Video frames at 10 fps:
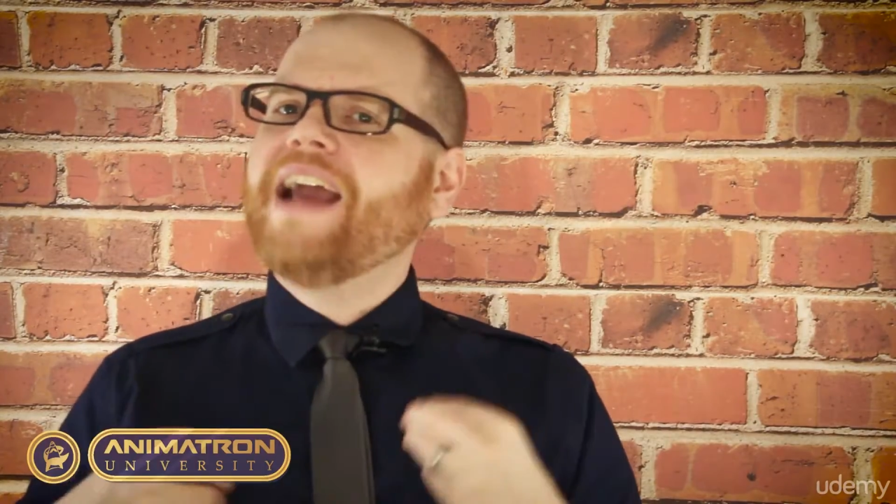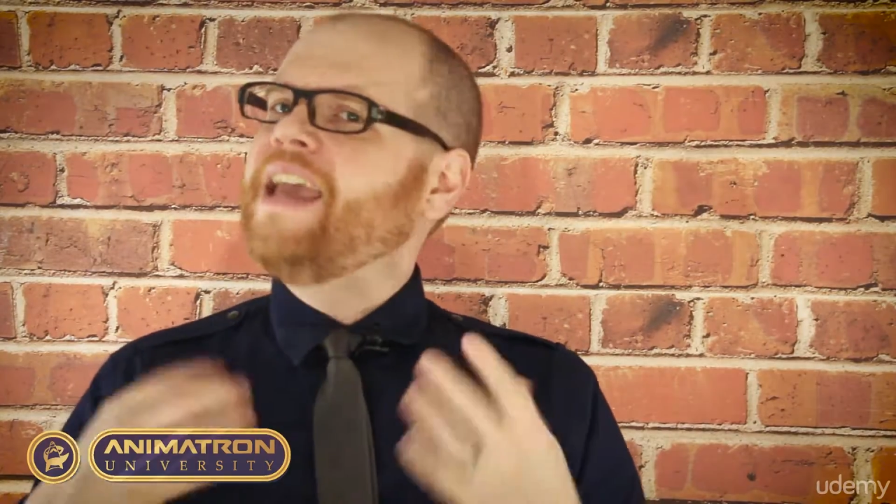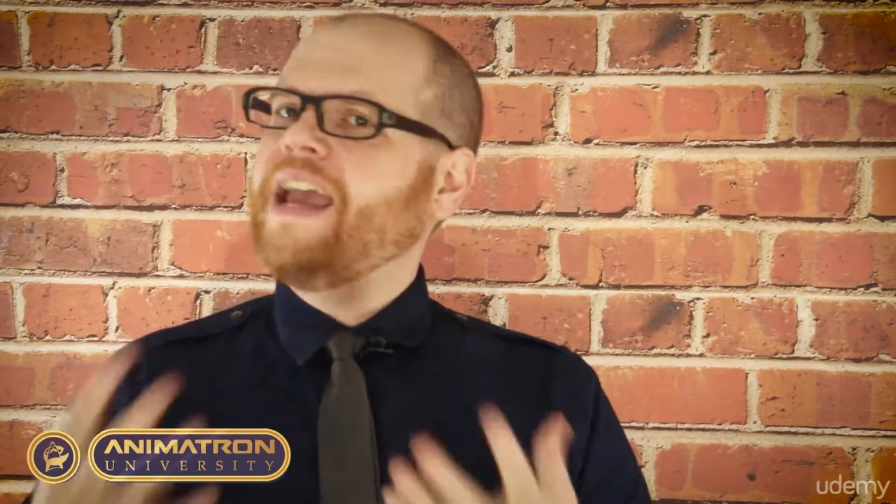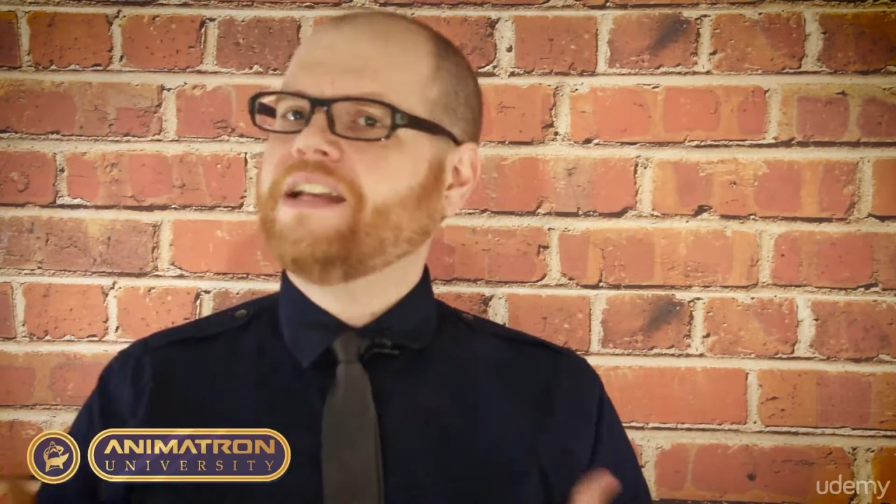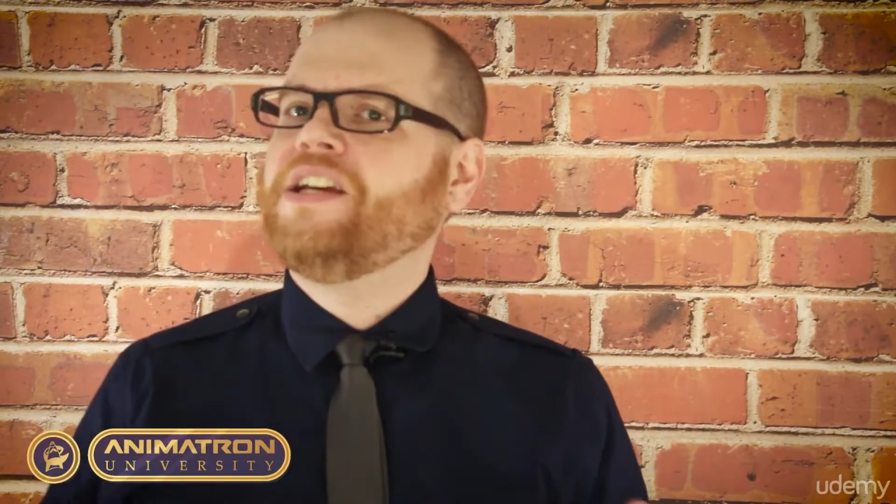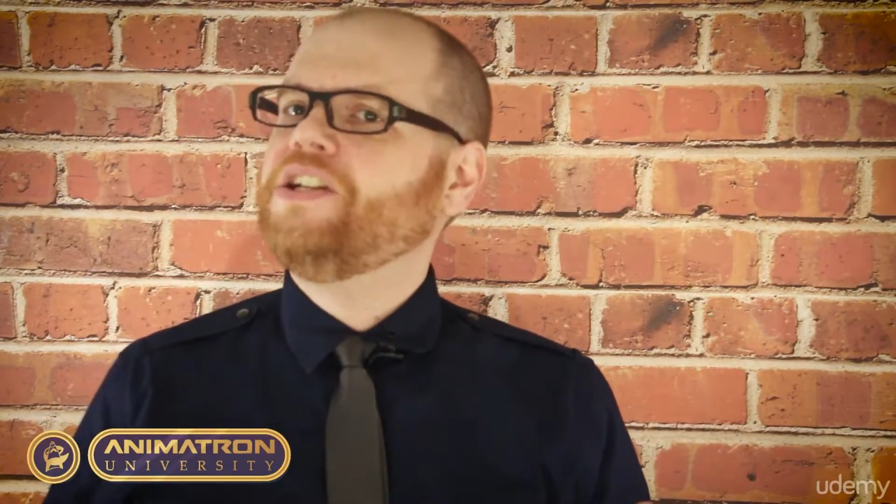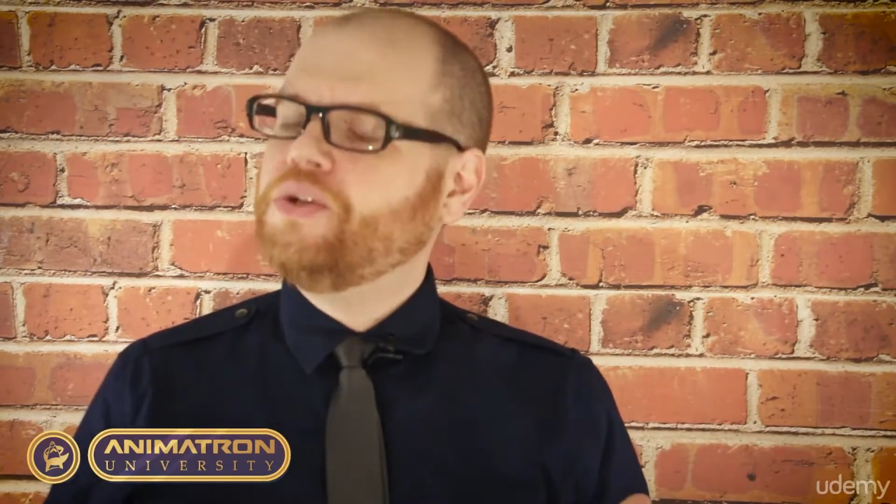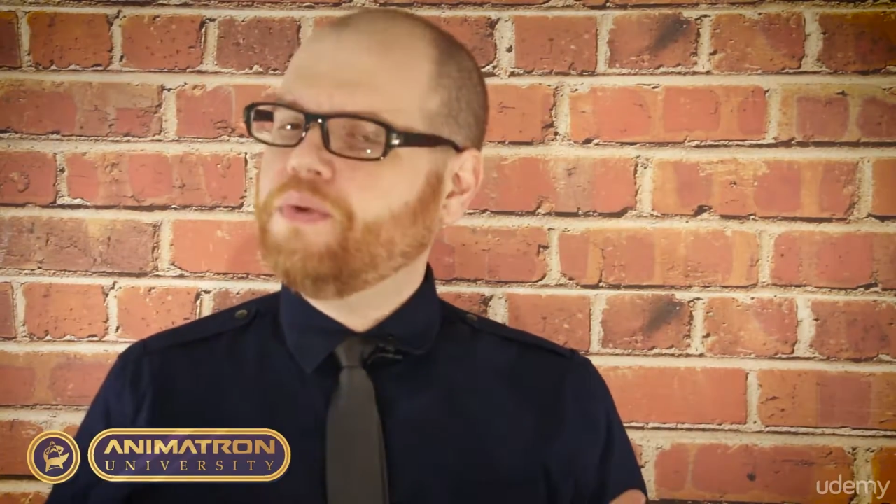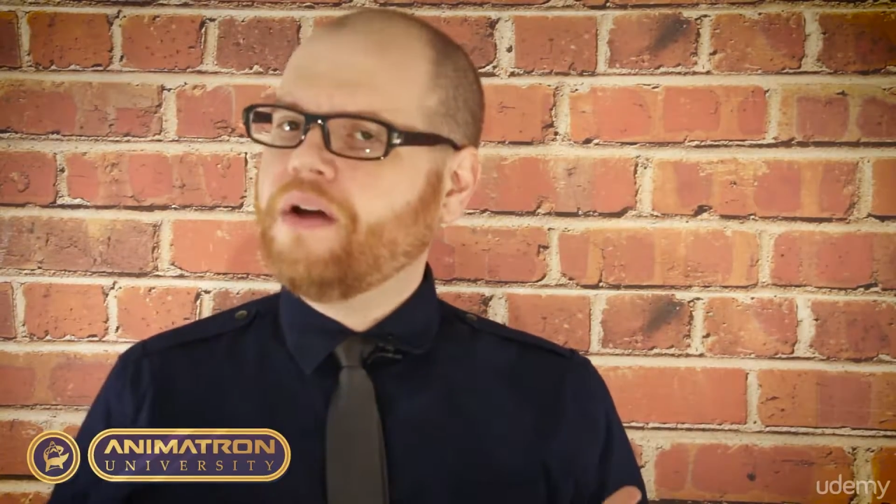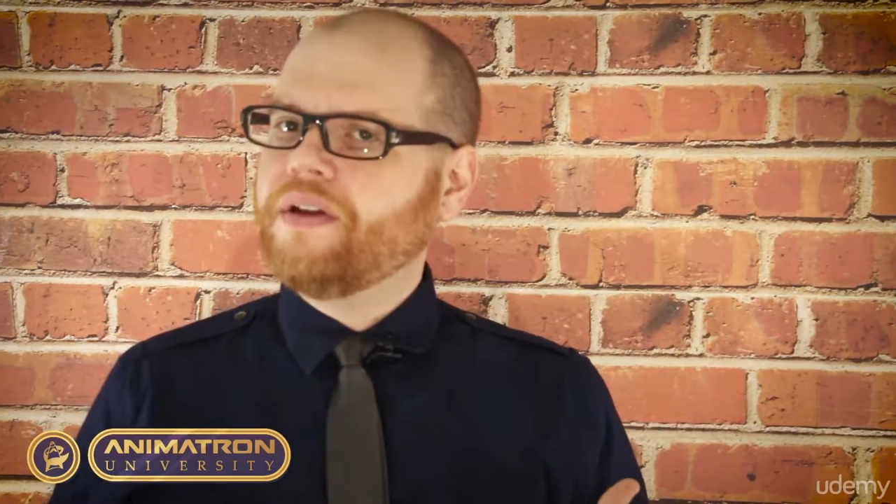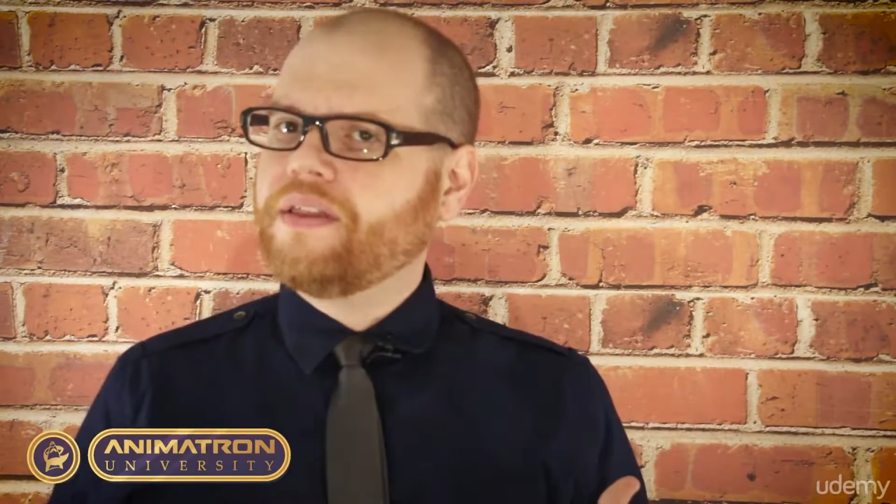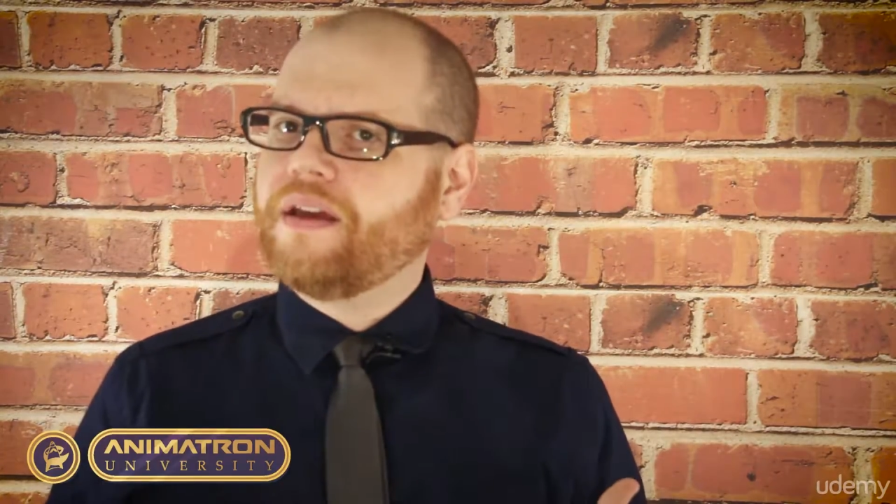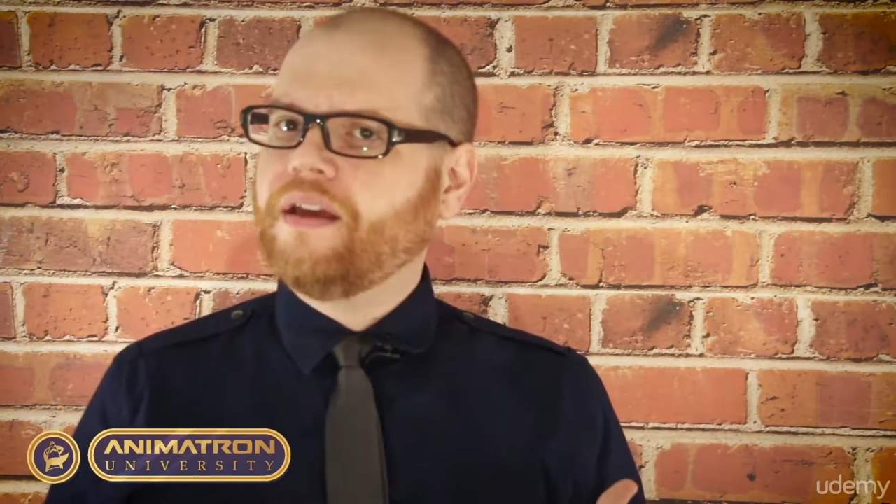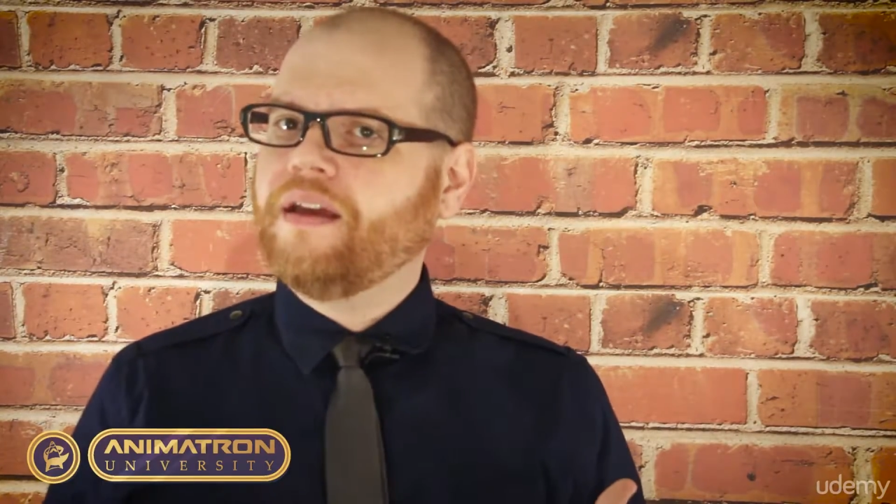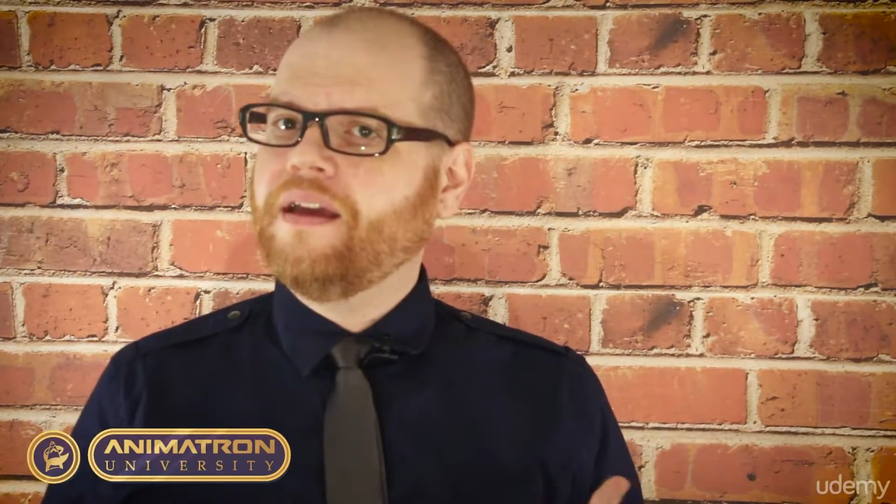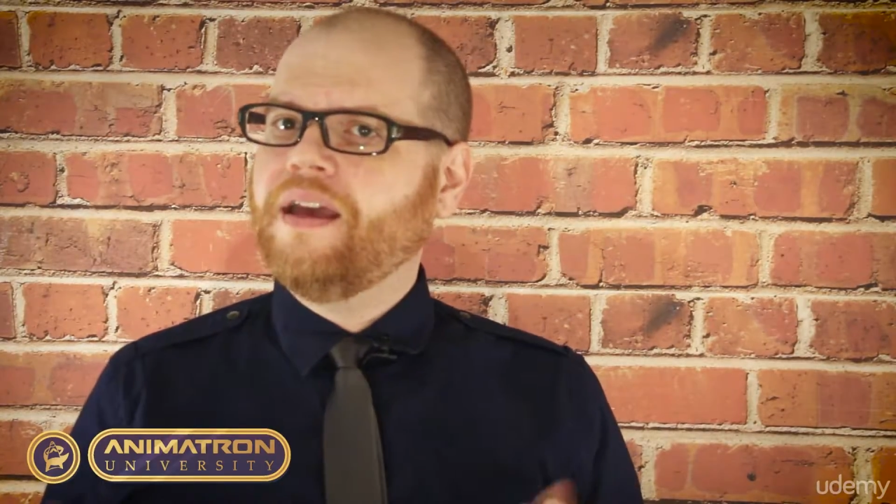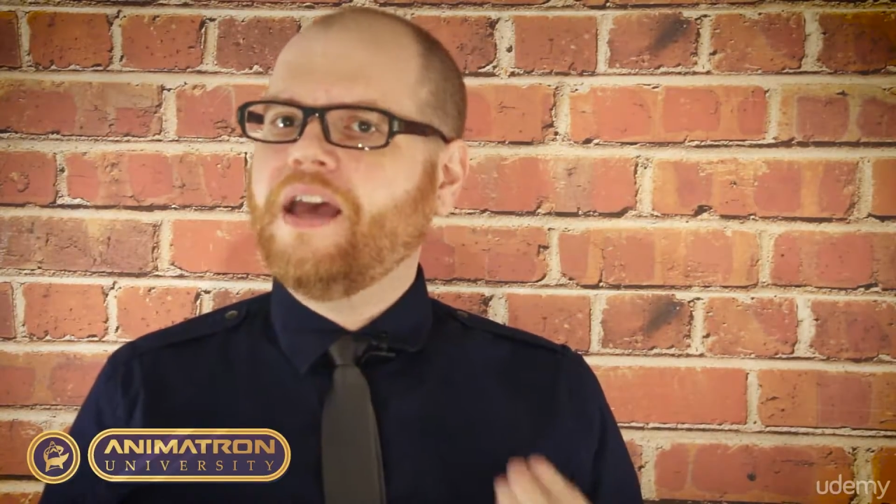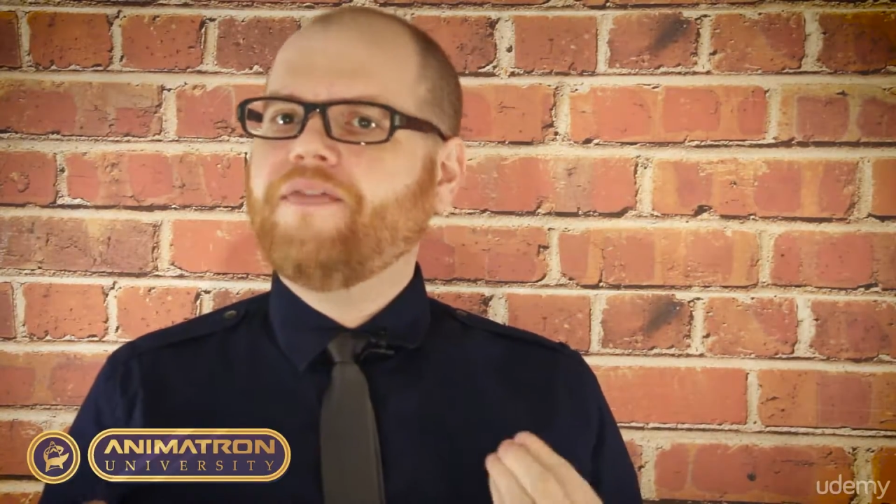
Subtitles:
I can't teach you everything.